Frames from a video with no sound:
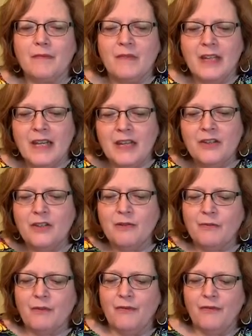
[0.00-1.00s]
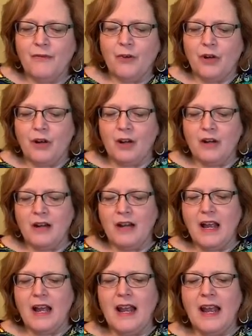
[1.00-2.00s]
need to refer,
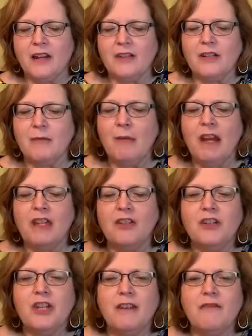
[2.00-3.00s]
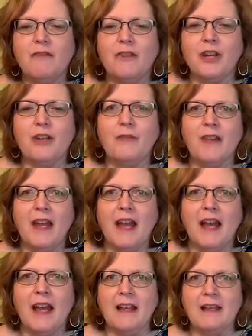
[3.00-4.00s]
I actually made a sheet for you that
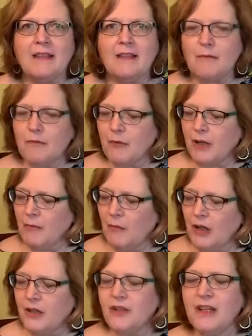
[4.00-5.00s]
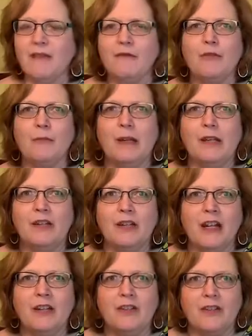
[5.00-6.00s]
has pretty much the information
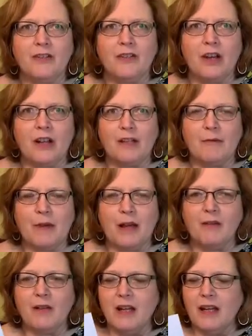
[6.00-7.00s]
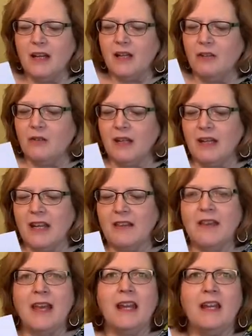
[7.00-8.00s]
I just talked about. You can
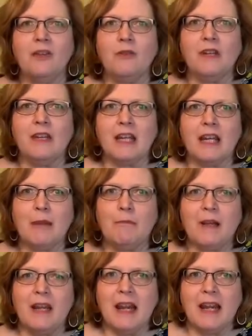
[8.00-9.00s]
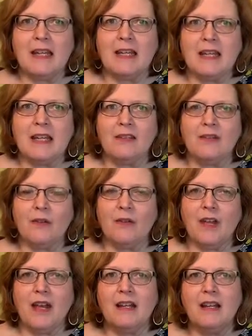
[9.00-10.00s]
get that and you can keep it handy so
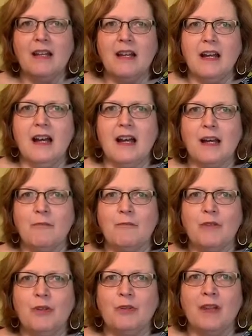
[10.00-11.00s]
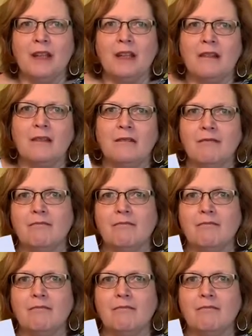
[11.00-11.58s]
that um, you can